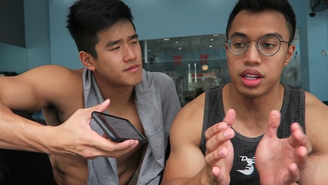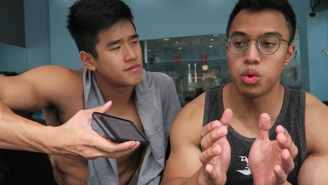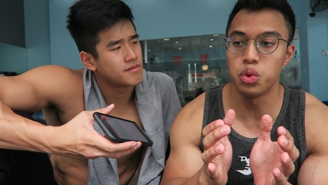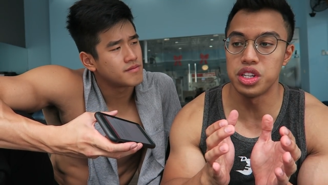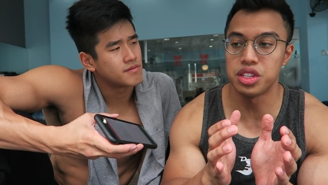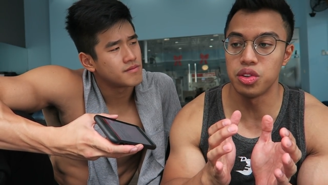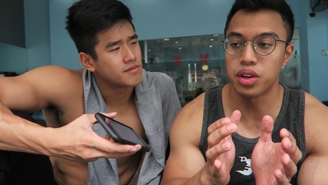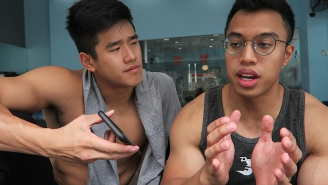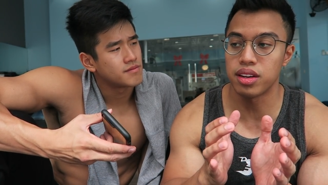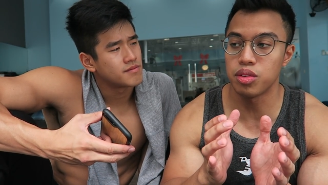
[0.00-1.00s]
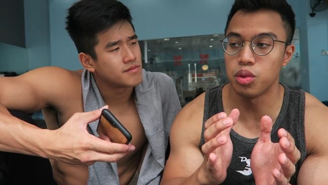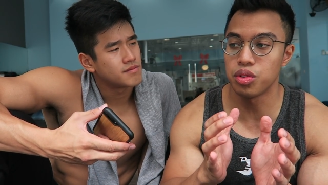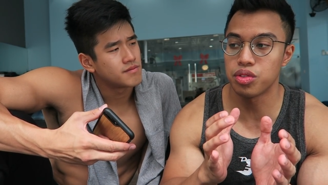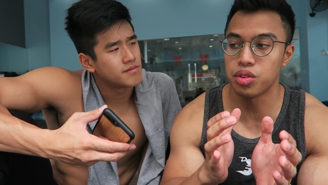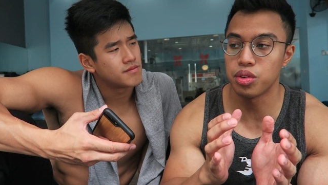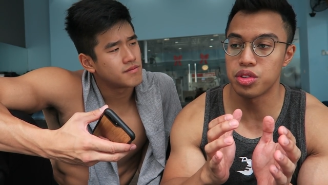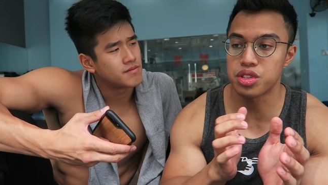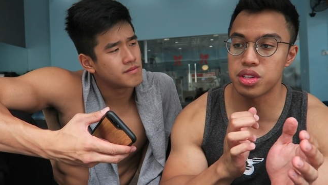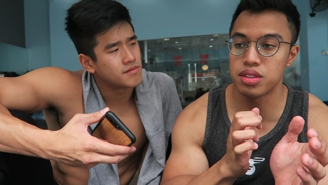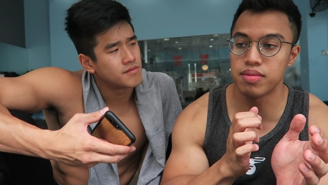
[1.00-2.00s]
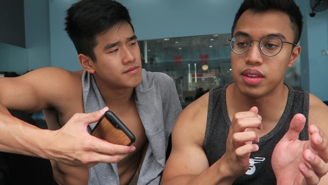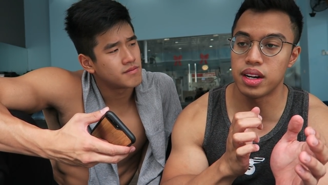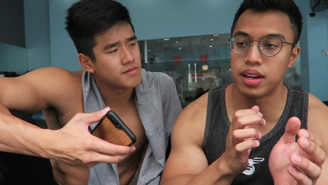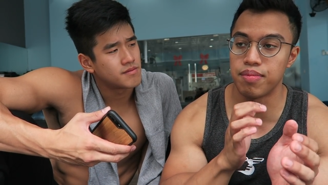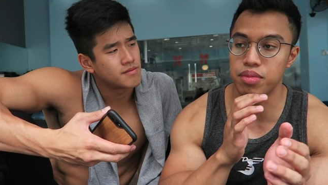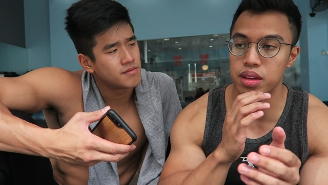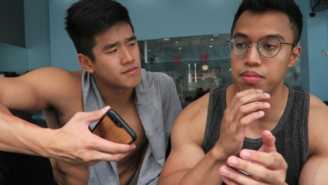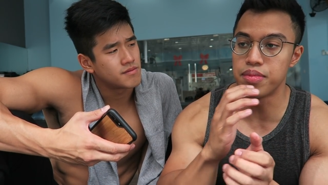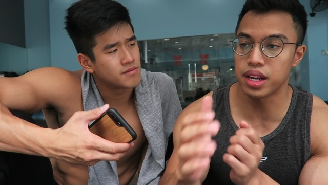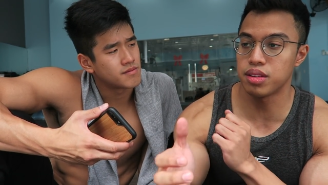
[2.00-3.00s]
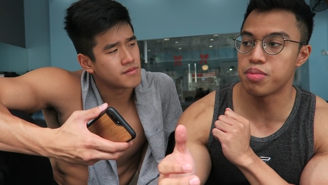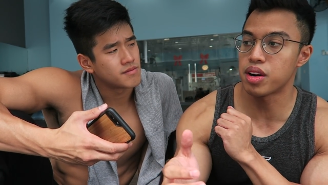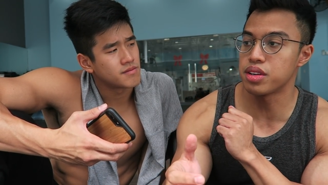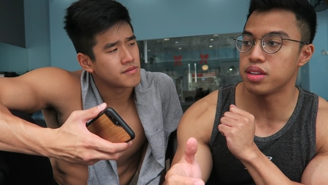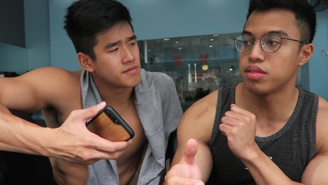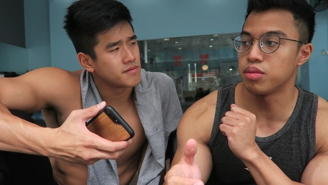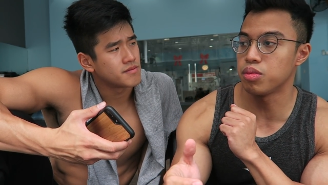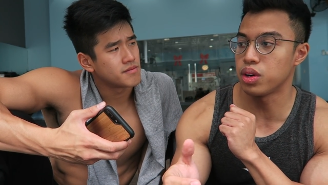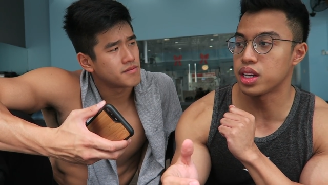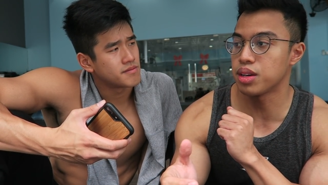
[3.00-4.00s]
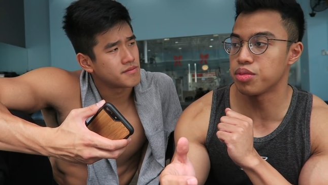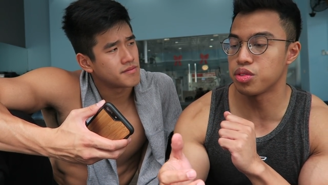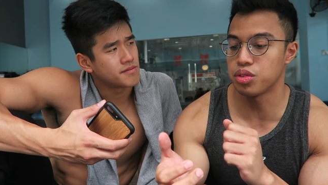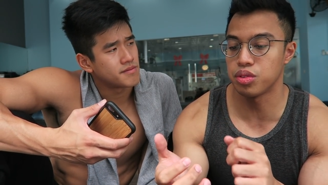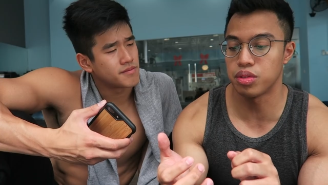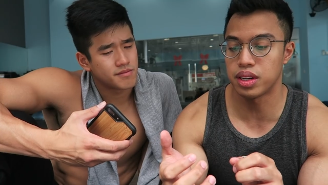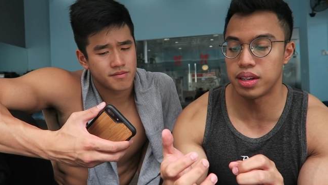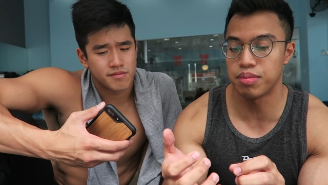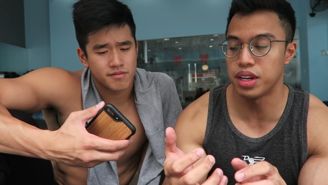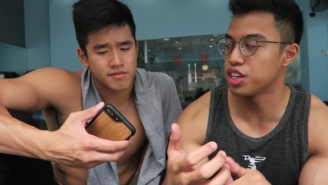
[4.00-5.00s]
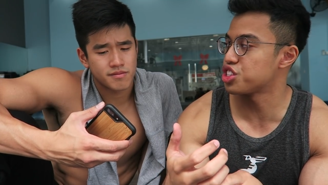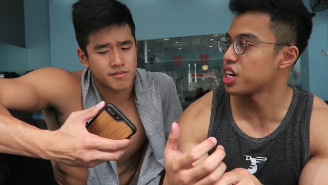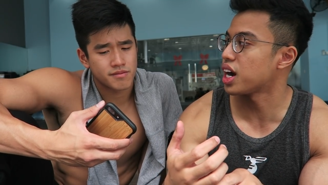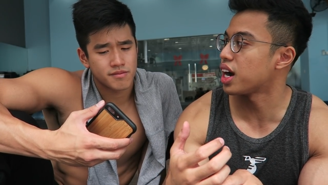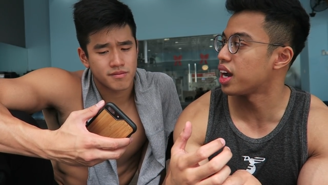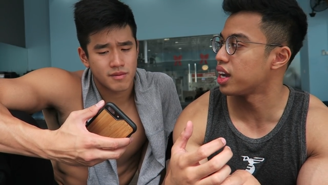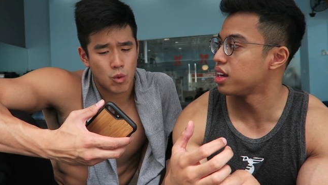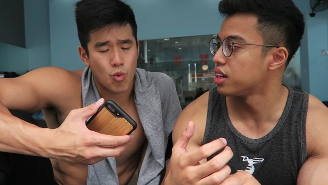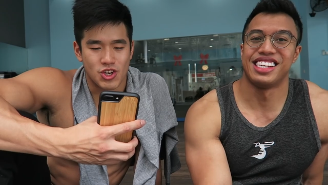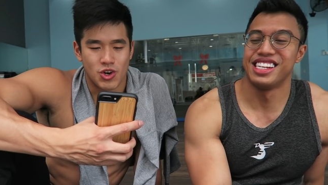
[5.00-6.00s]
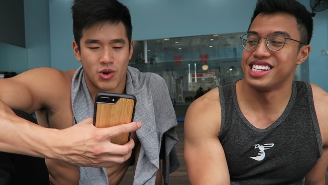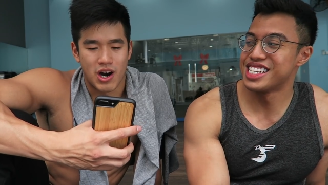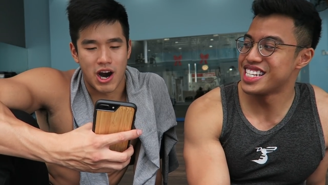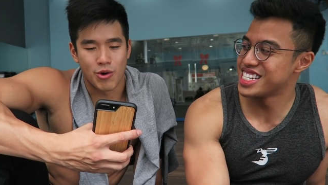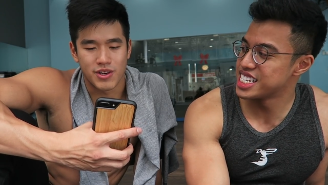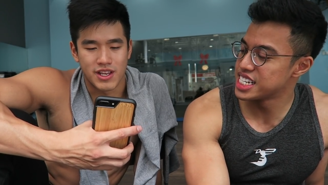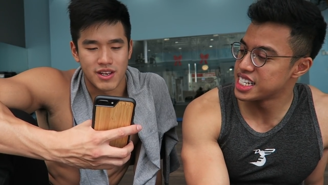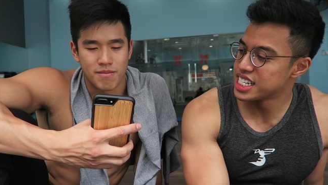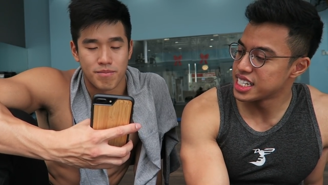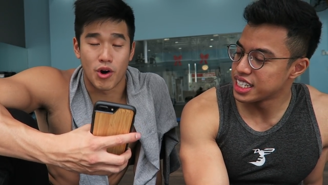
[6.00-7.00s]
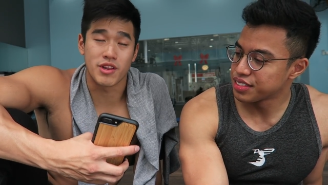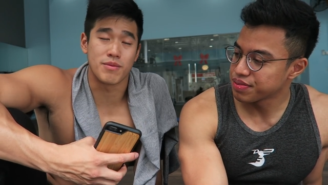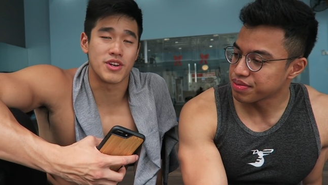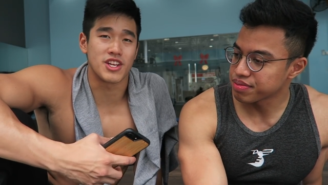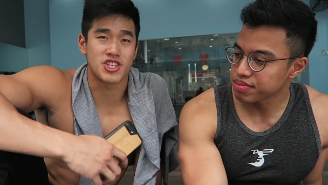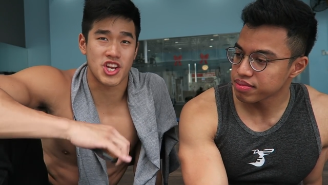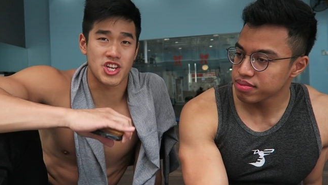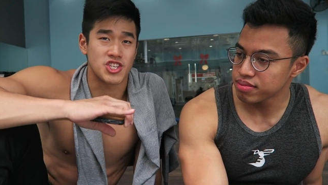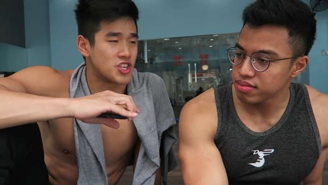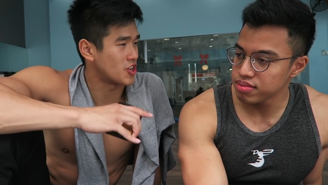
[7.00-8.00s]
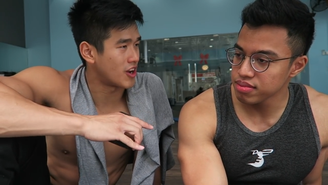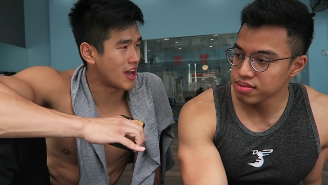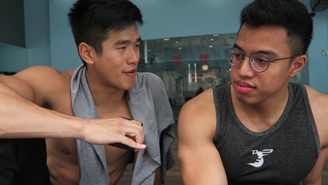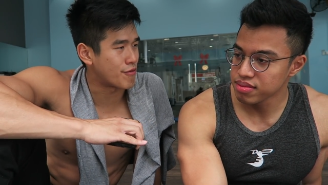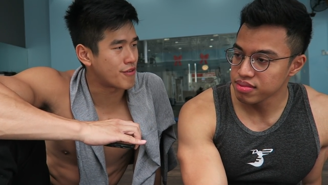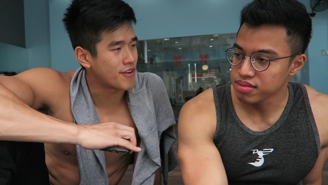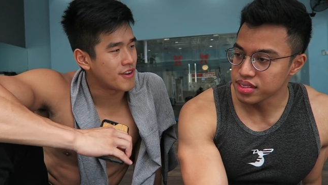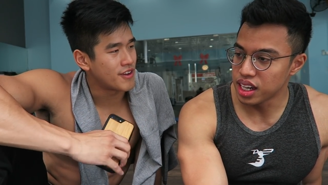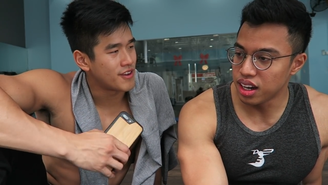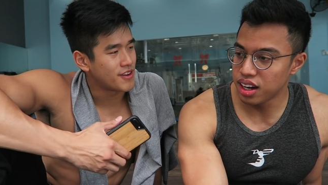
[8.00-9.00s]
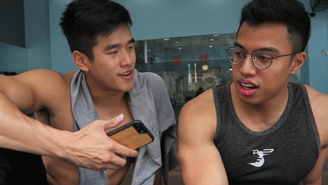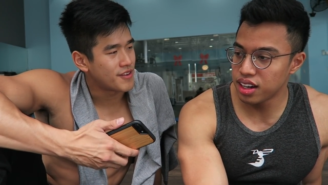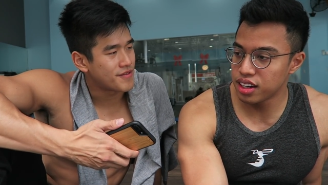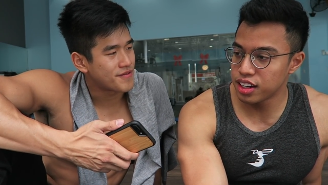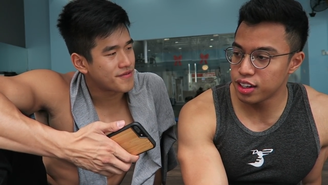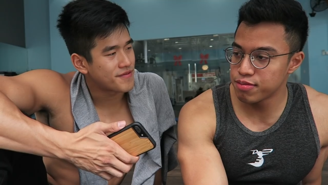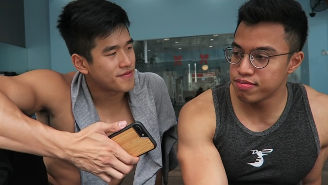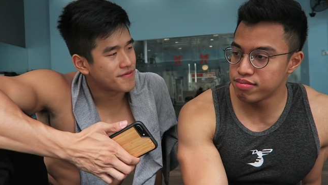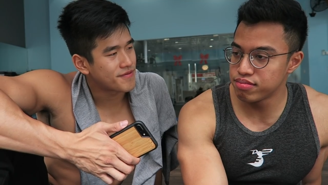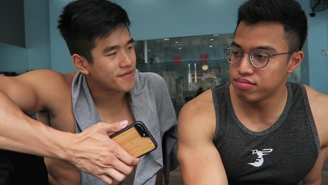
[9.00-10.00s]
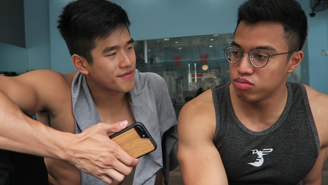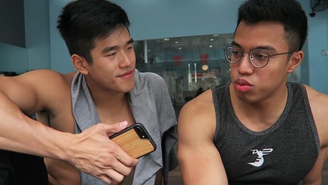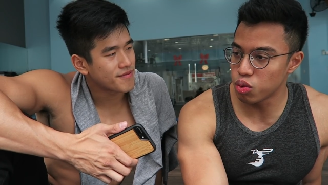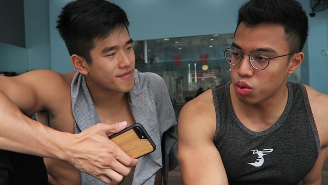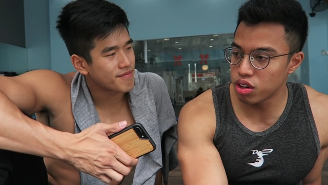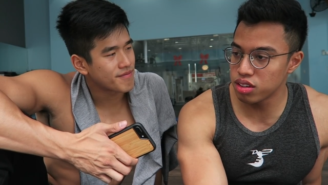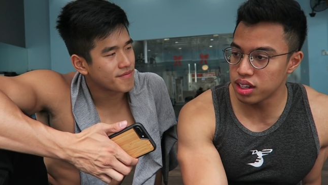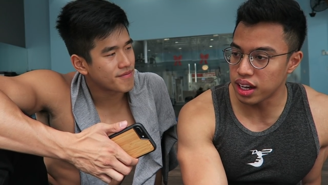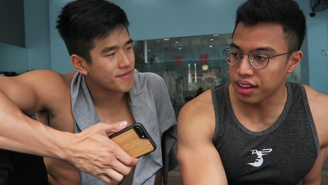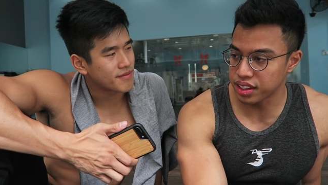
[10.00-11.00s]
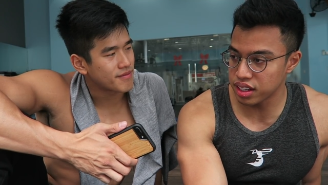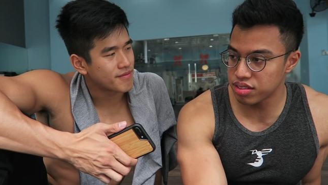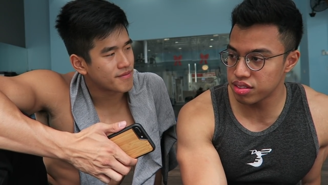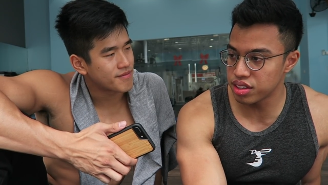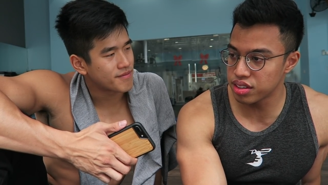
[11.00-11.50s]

Speaker 1: area which you can also um, break the boundaries when it comes to uh, being shy.
Speaker 2: So, how did bodybuilding change your life?
Speaker 1: Um, well, I think it